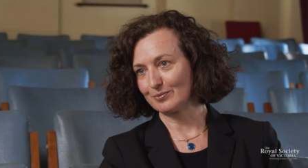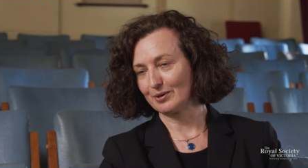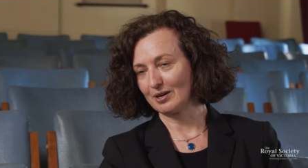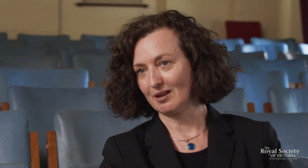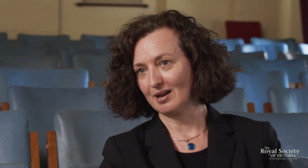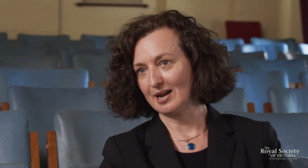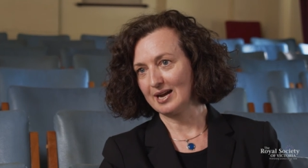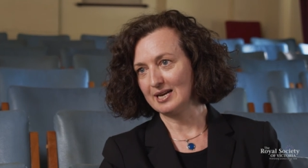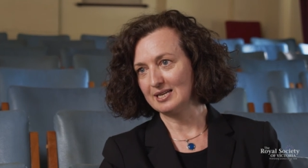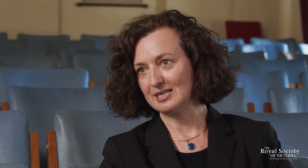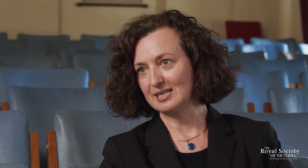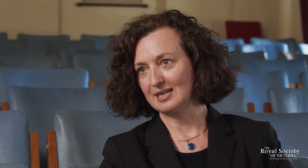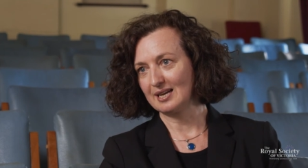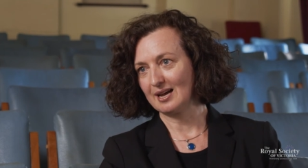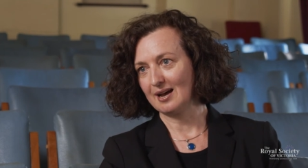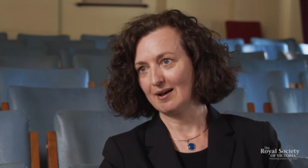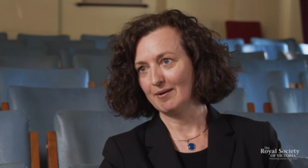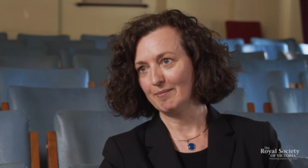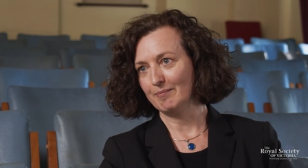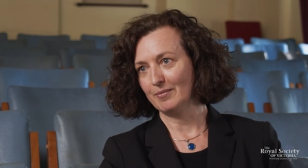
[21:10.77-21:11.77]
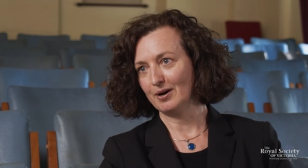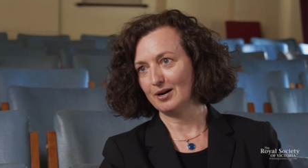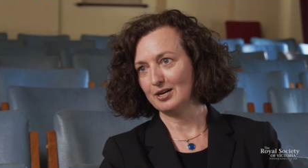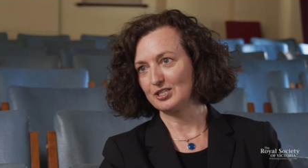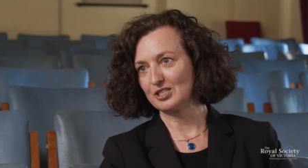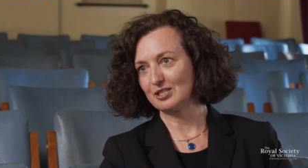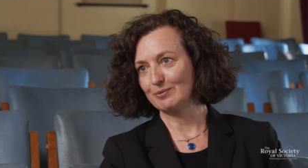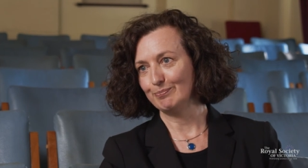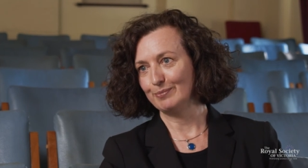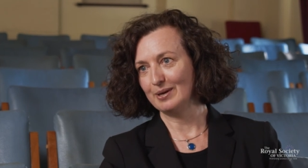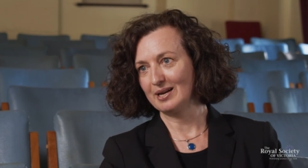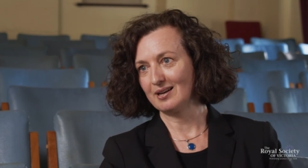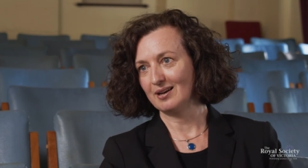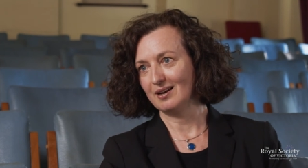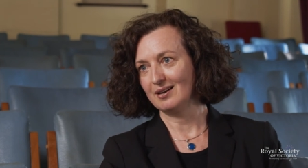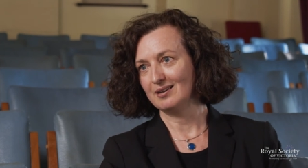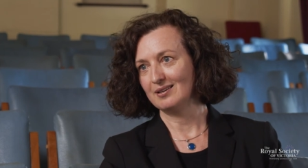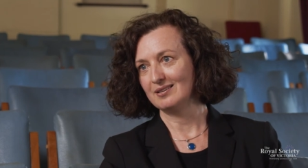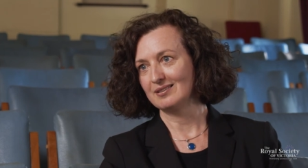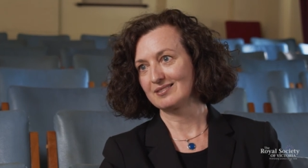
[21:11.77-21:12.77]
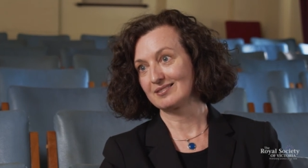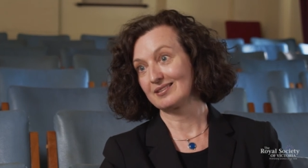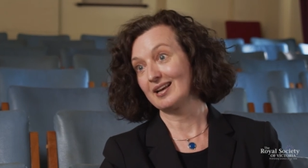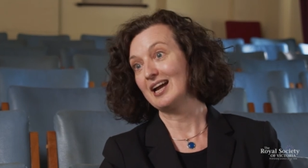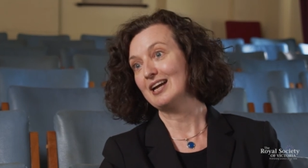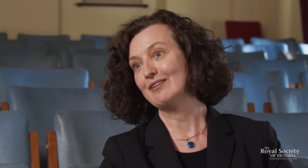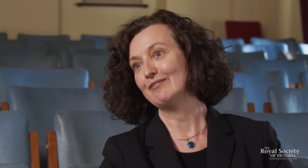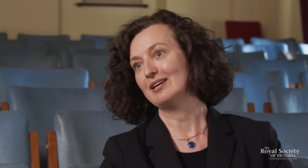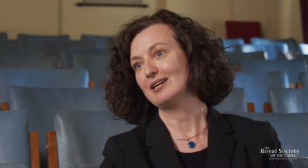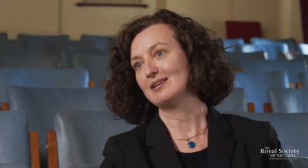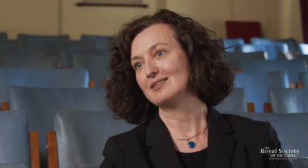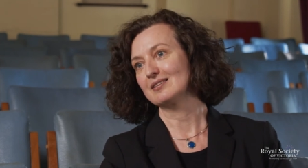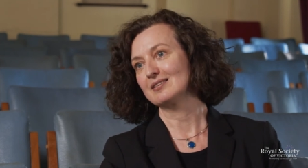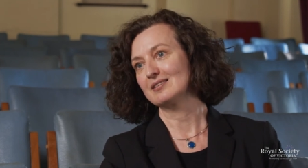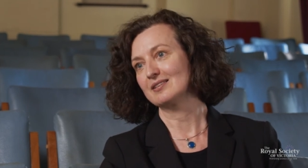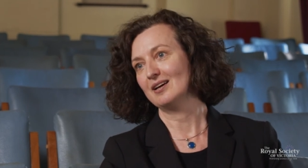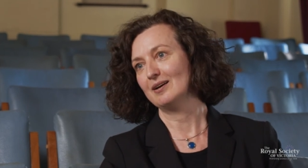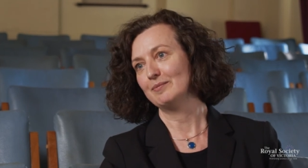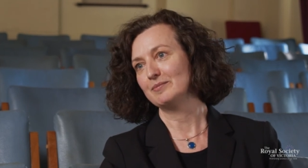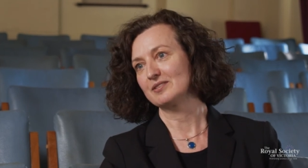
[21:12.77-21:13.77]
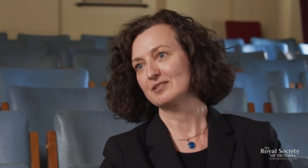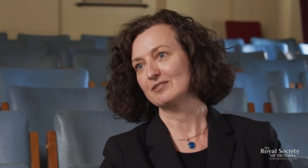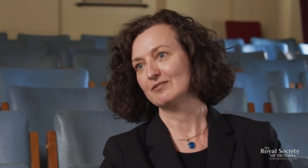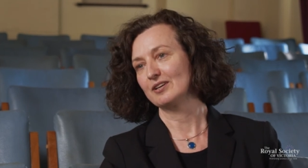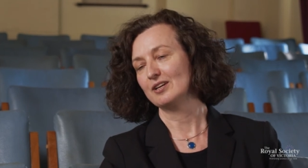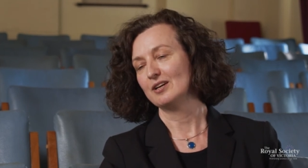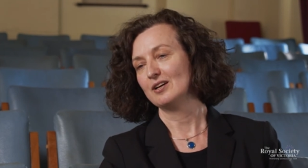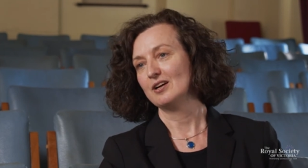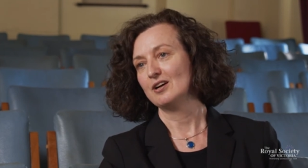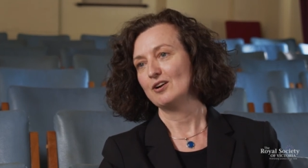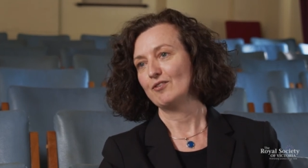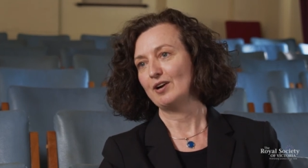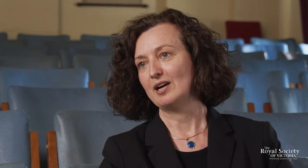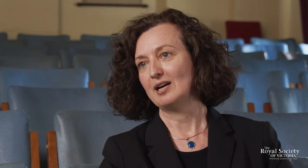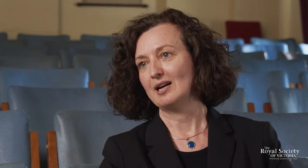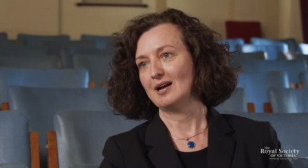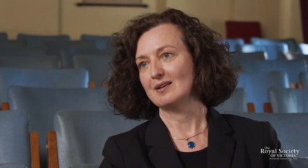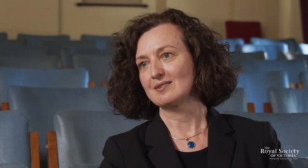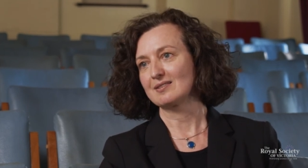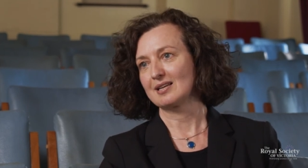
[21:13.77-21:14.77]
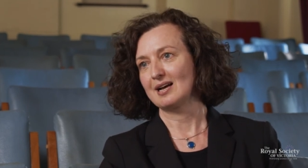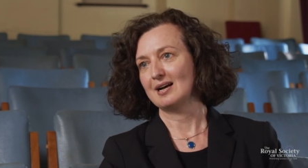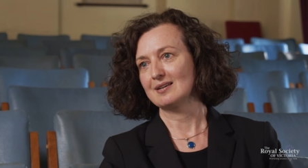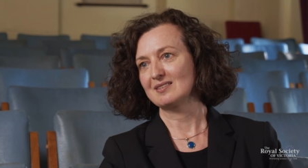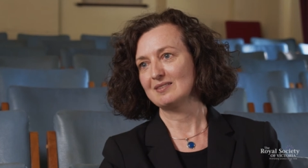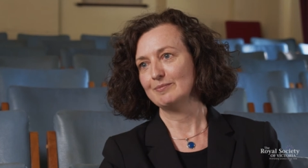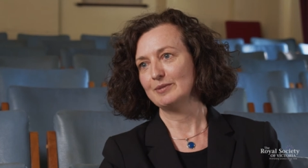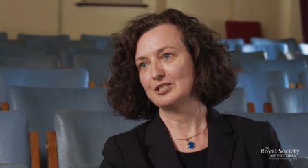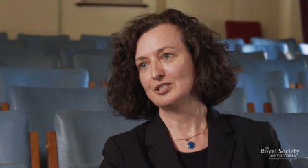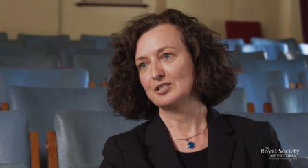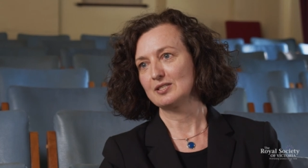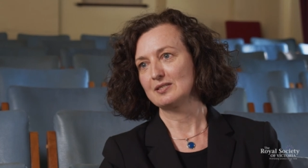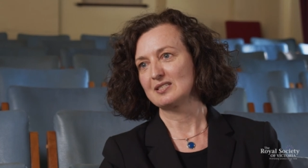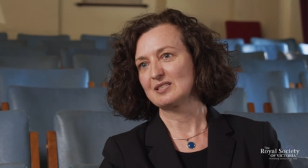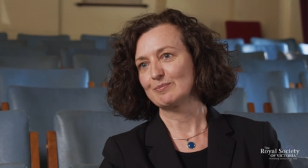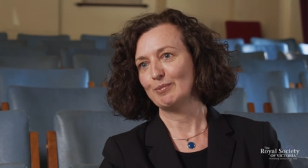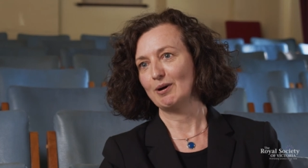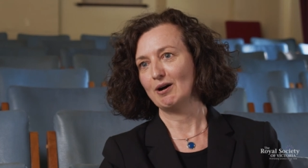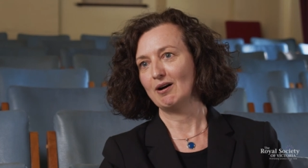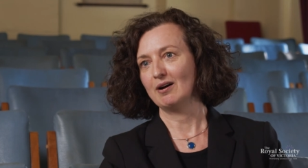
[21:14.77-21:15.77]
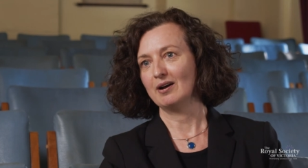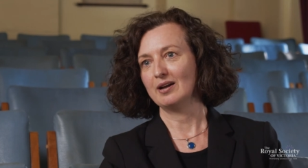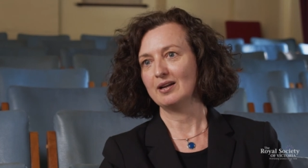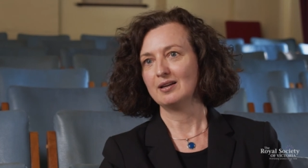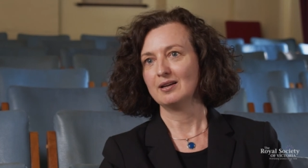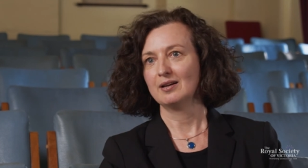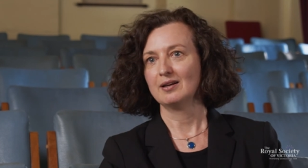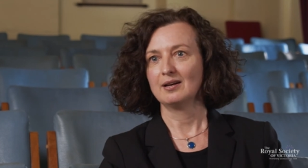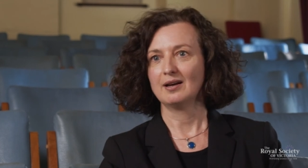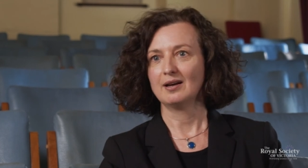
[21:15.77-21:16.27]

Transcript: We're likely to get much bigger savings in terms of greenhouse gas emissions by